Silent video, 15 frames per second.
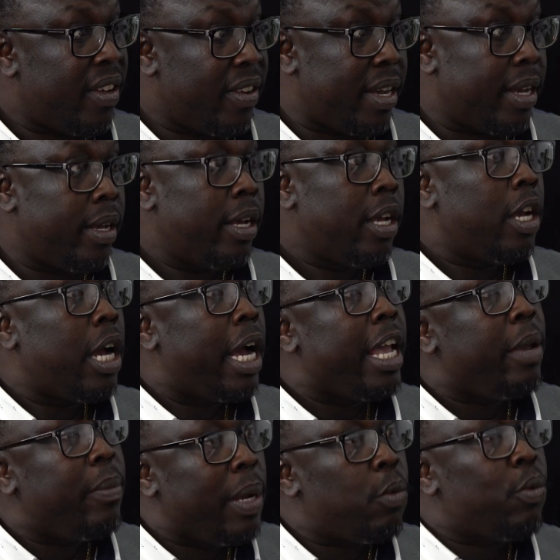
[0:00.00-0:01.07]
Okay?
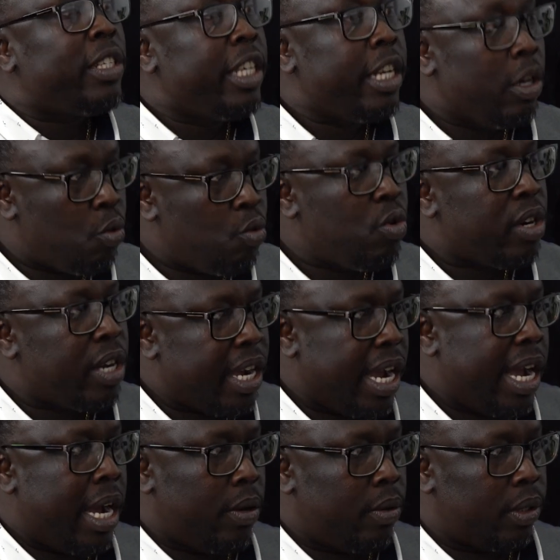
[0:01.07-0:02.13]
Even within the working
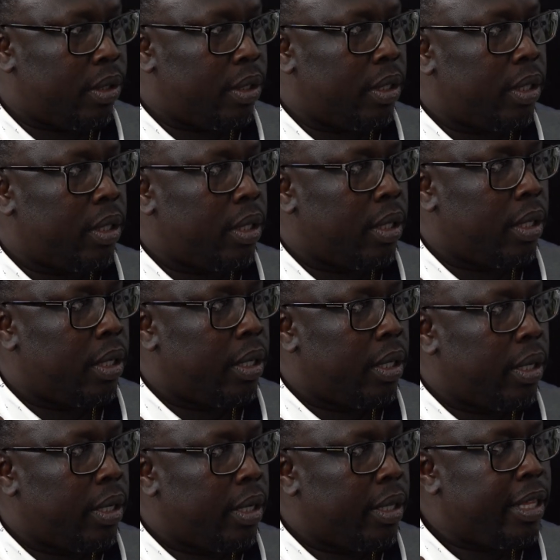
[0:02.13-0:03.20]
hours,
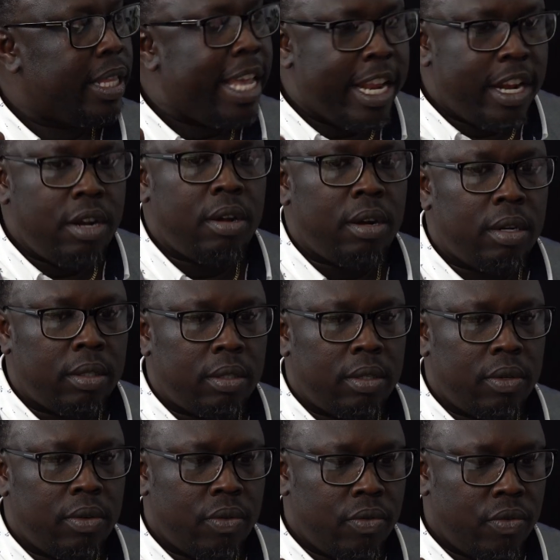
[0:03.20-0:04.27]
they're not
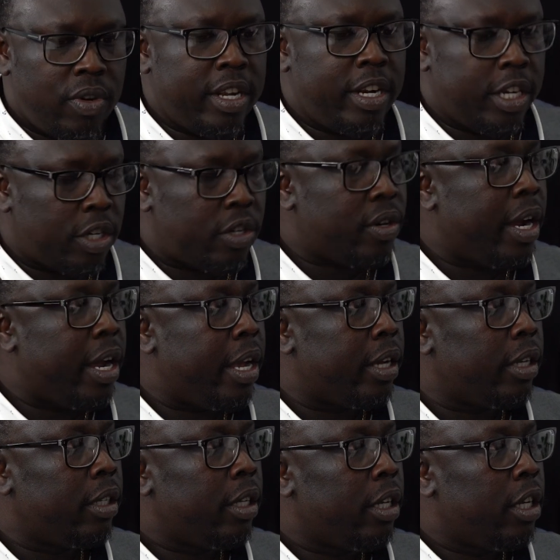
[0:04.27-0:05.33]
really
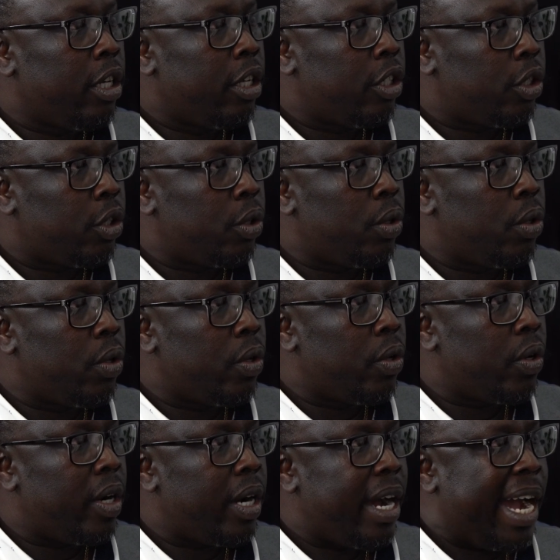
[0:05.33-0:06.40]
trying
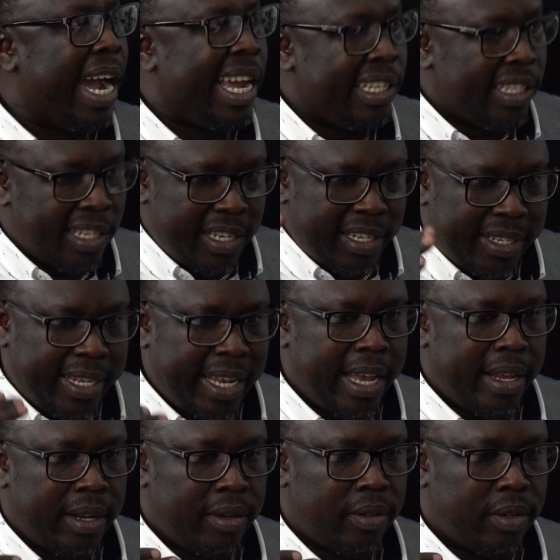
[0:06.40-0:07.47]
to
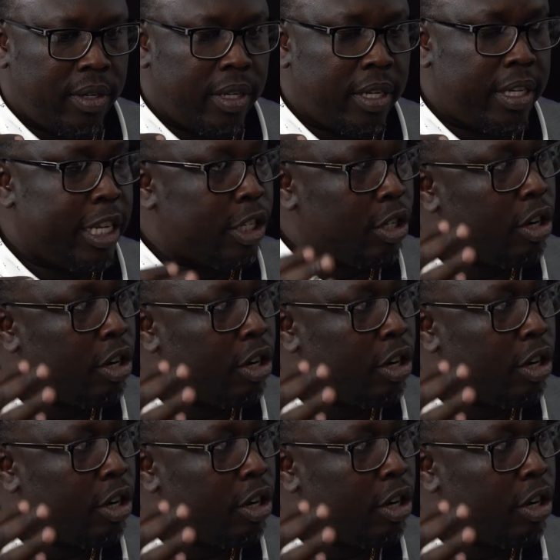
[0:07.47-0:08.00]
understand the